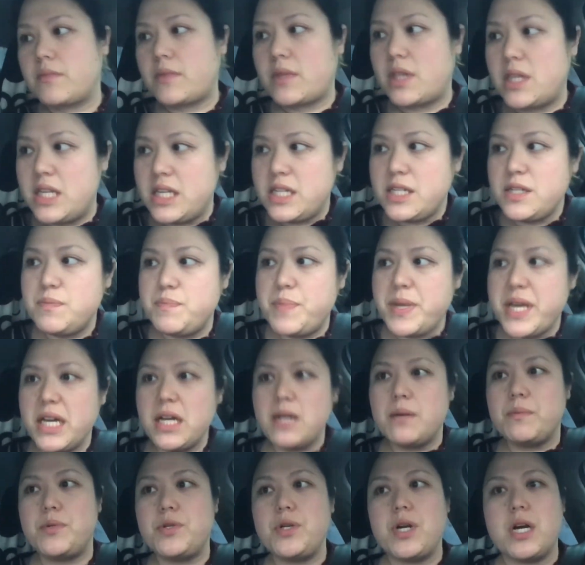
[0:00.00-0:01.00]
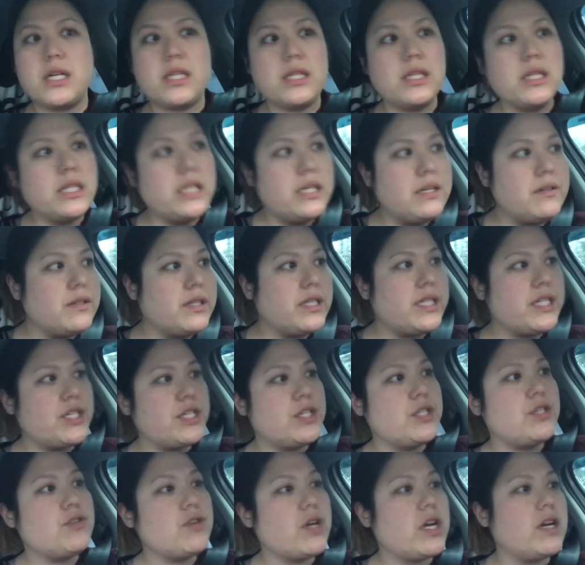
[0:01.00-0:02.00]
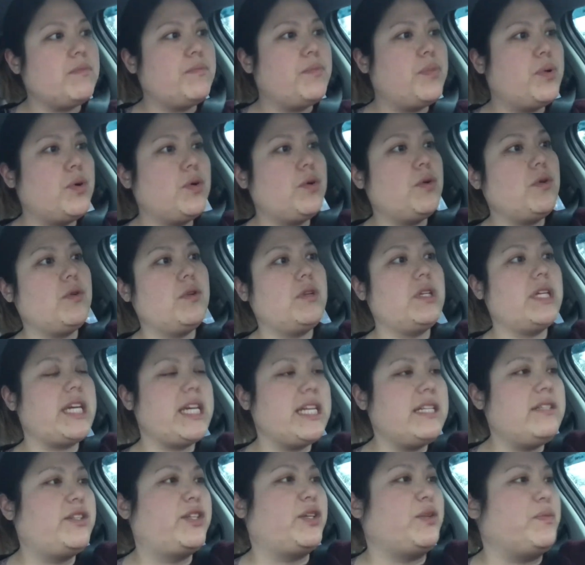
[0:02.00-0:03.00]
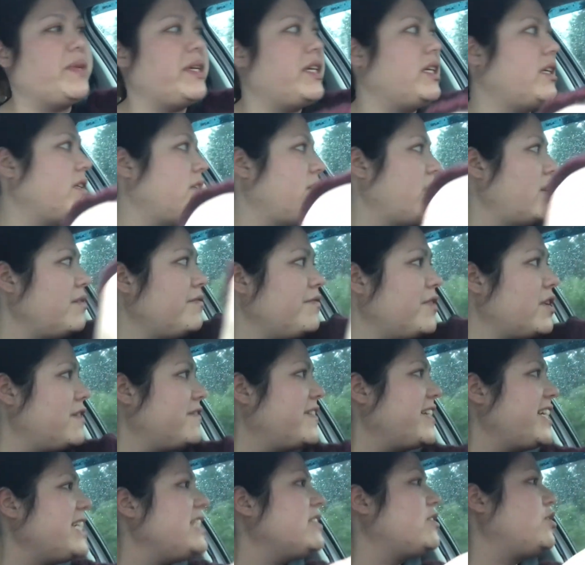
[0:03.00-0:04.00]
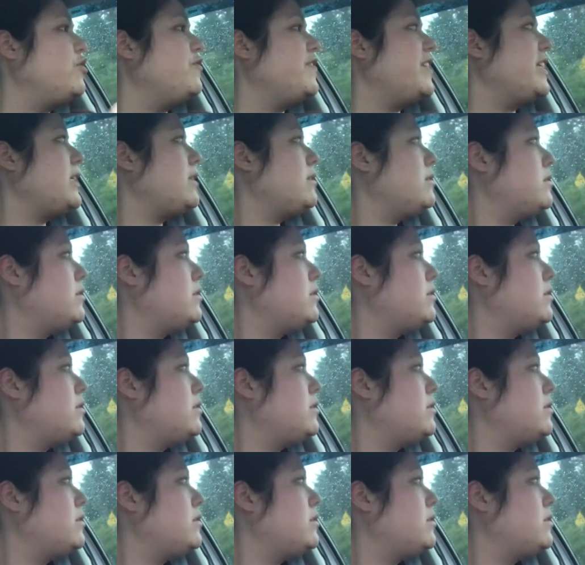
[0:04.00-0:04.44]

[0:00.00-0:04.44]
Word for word: This pickup truck literally just tried to pull into me, not in front of me, into me.